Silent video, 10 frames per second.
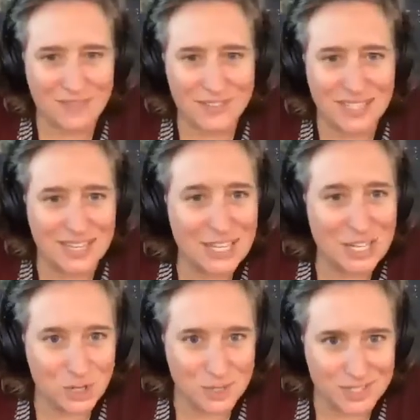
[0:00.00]
I've seen
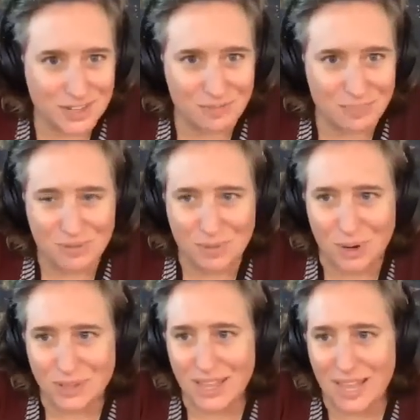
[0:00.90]
your stuff
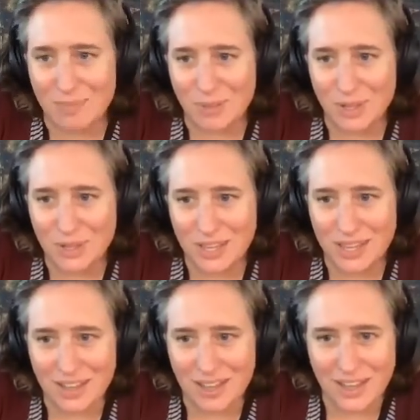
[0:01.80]
before. Like I'm
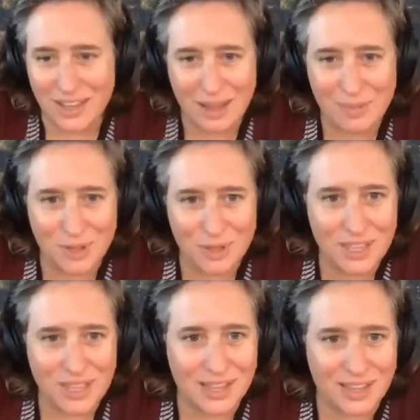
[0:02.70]
looking
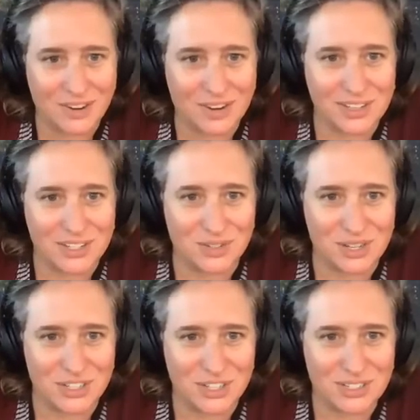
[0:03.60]
at your
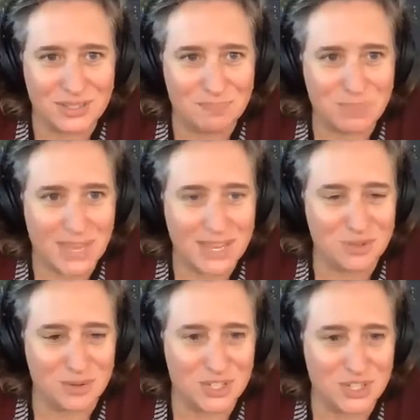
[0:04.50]
illustration page,
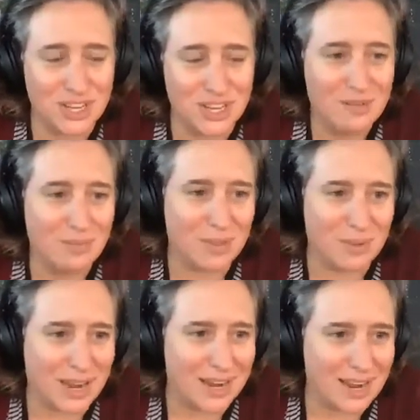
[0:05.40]
which, by the way,
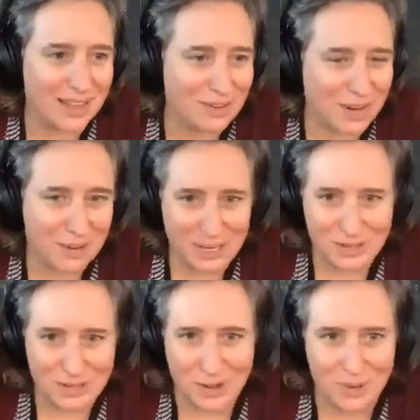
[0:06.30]
I highly
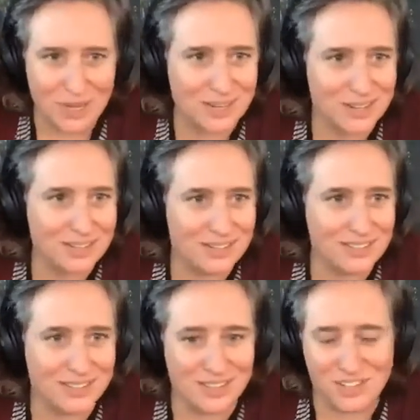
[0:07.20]
recommend going
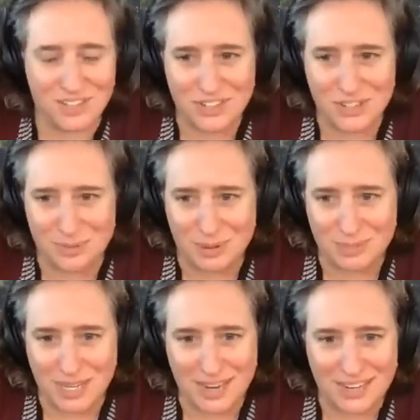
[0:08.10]
to Josh's
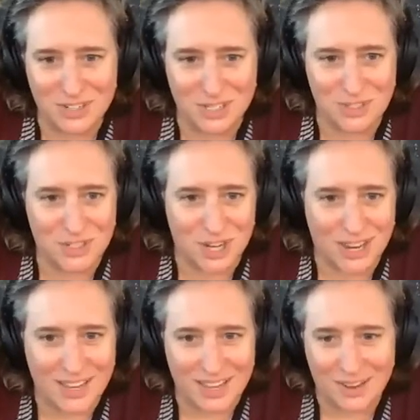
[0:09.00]
website and just
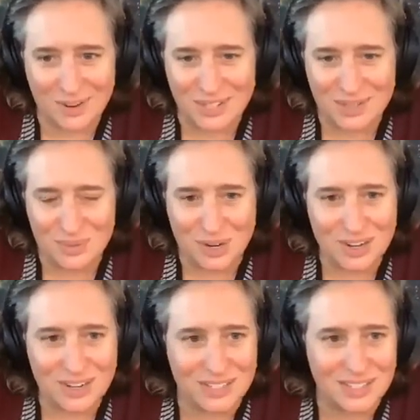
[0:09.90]
checking out his
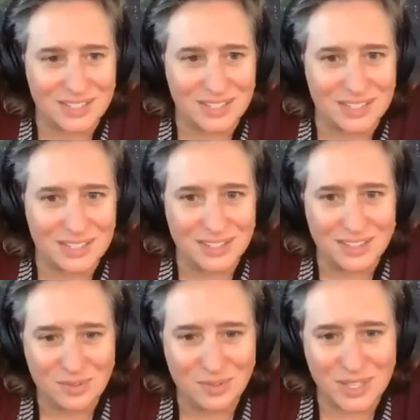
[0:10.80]
work because it's
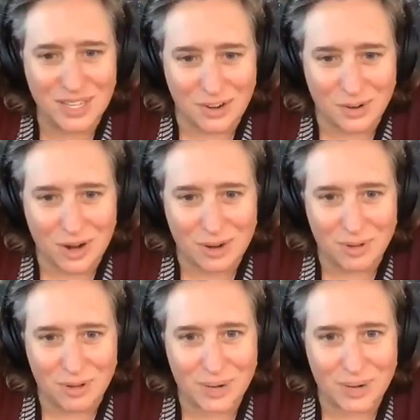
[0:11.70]
really incredible.